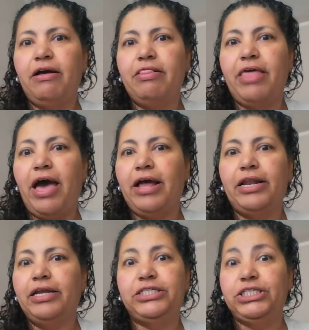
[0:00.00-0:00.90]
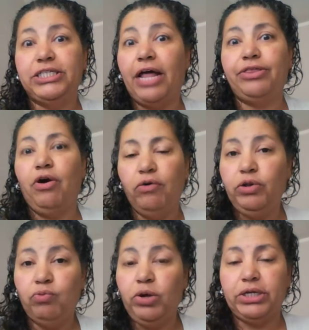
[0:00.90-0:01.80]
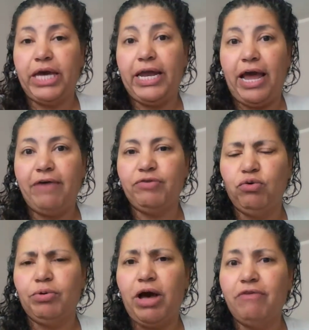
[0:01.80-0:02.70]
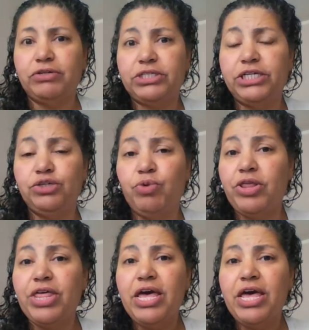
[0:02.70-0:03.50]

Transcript: that she's not the only one can't have a normal conversation with